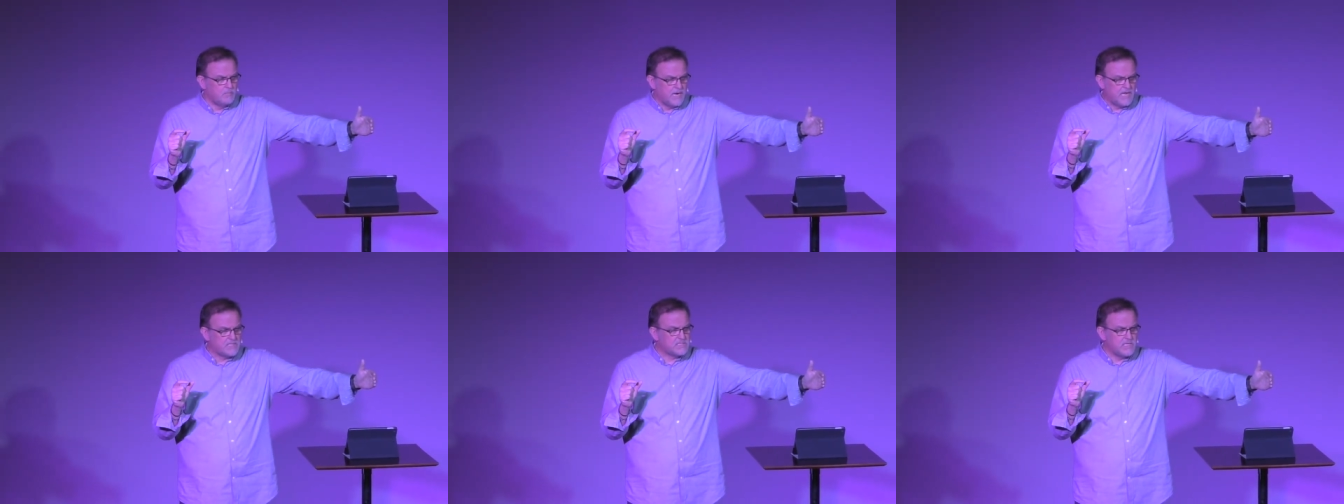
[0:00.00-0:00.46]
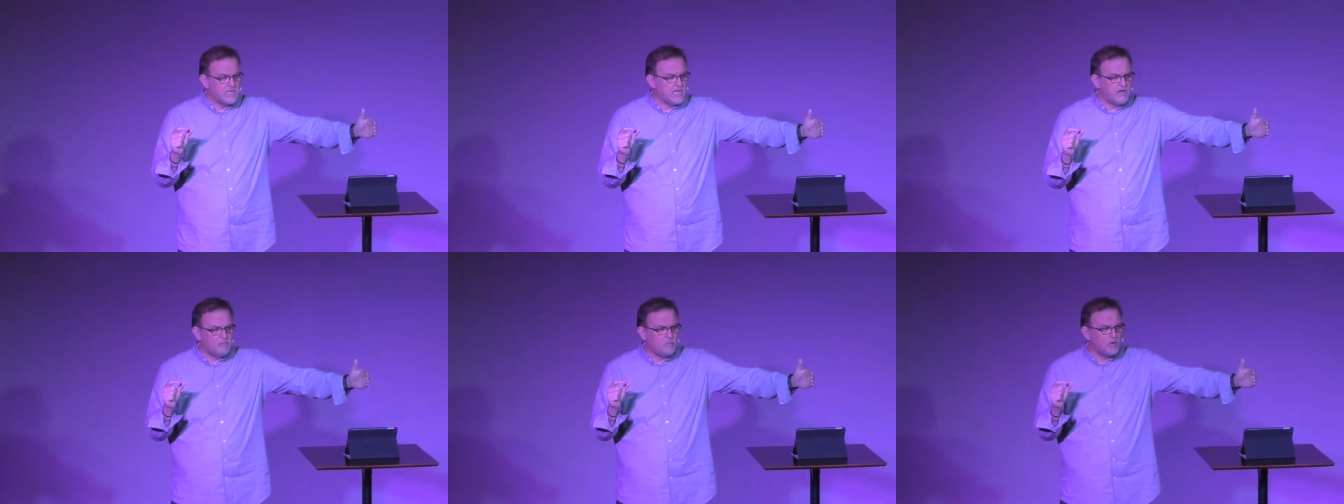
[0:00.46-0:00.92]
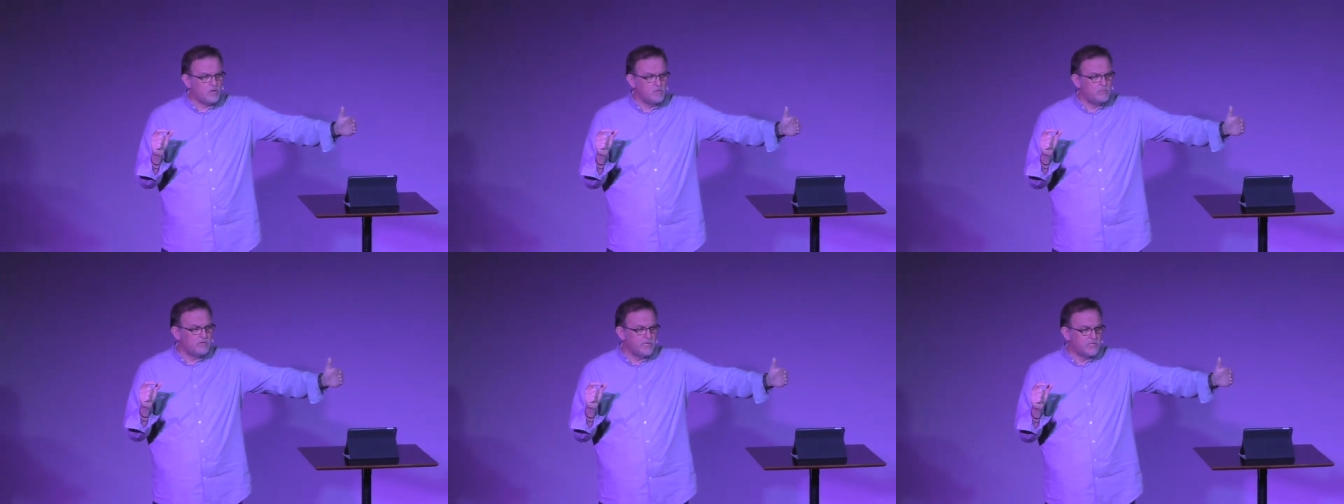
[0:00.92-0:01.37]
But I see Life Point
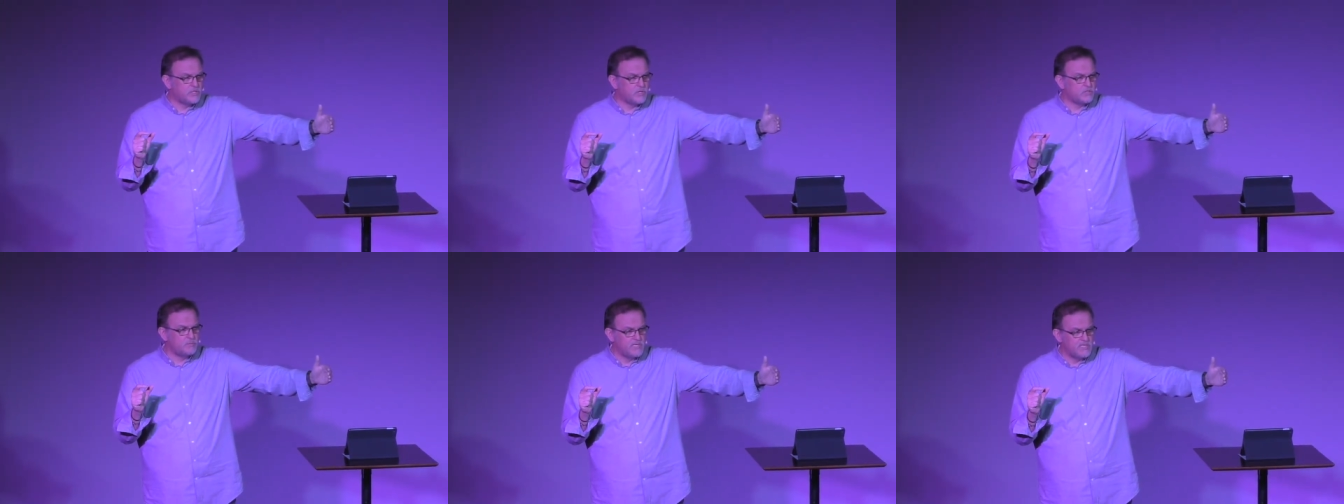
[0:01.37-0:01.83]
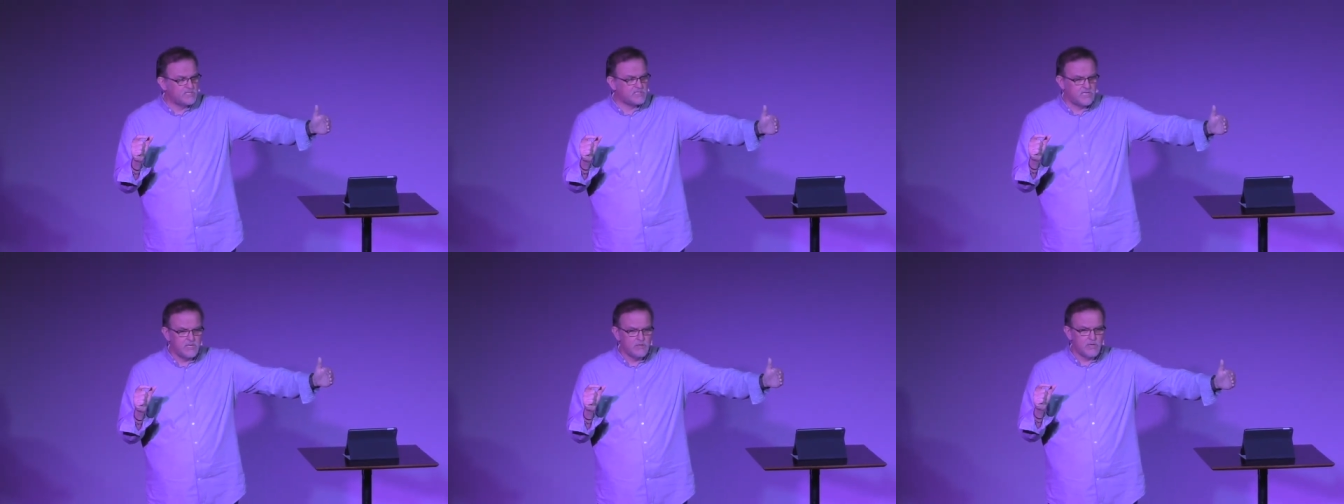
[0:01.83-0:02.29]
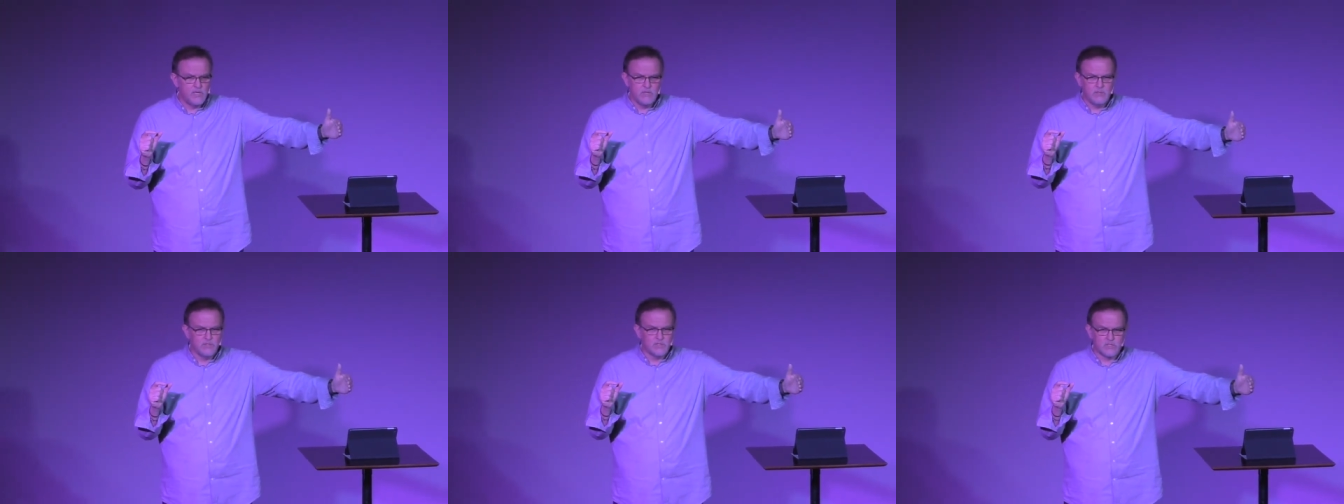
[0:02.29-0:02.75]
Community Church being a city on a
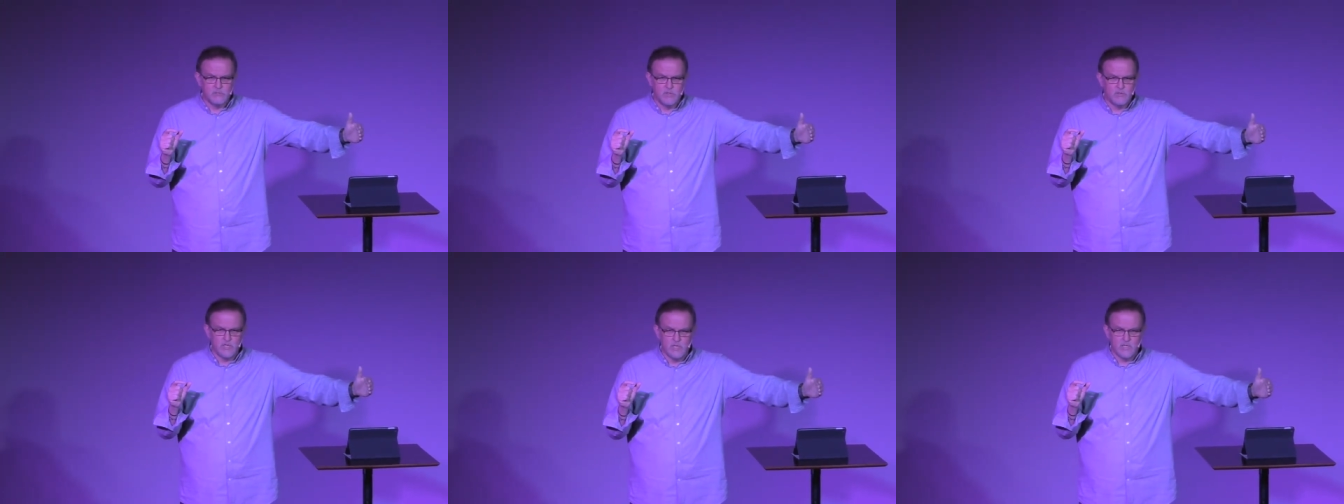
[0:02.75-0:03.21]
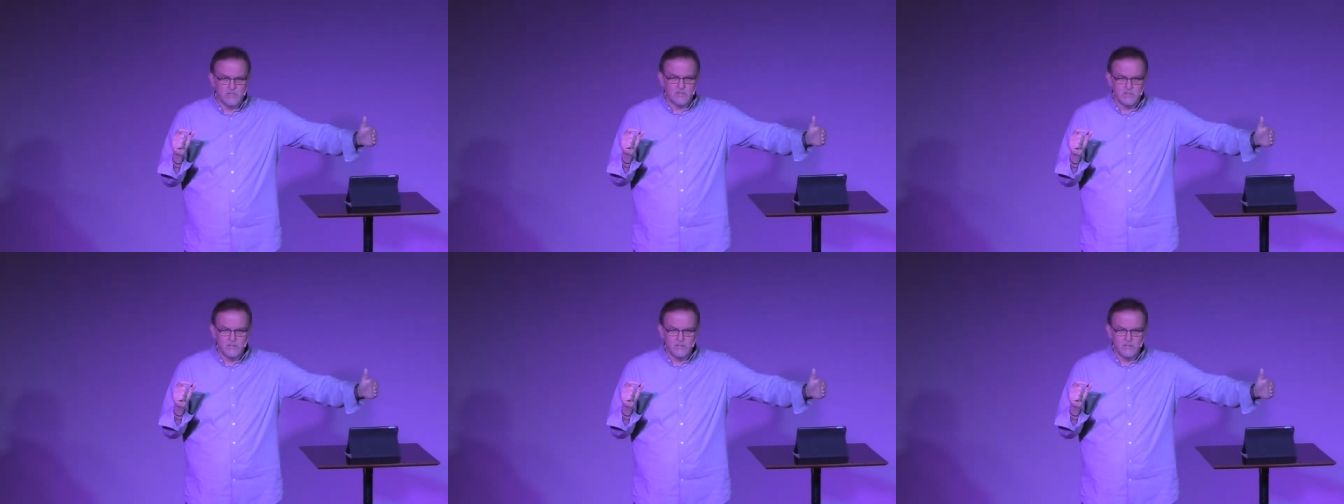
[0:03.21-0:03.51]
hill in this community.